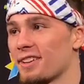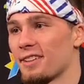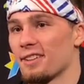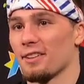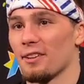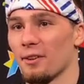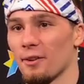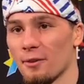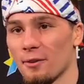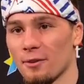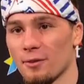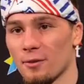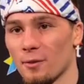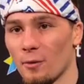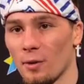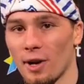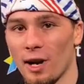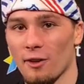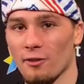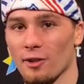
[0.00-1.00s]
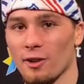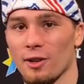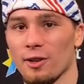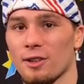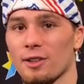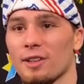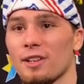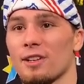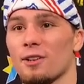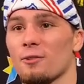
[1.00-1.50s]
you know whatever.
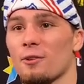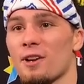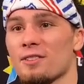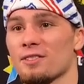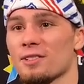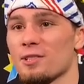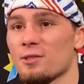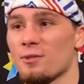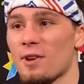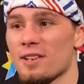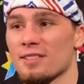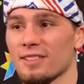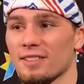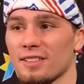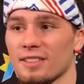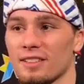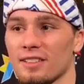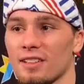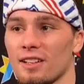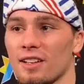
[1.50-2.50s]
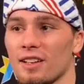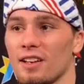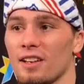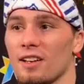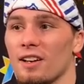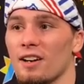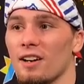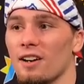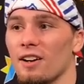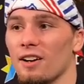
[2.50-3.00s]
Wrestling's wrestling.
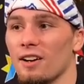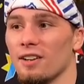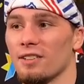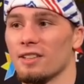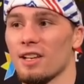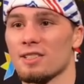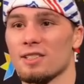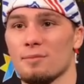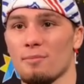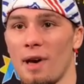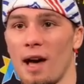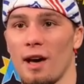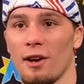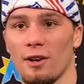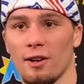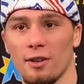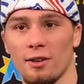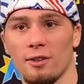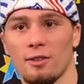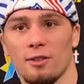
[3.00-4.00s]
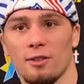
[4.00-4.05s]
Uh, it doesn't matter.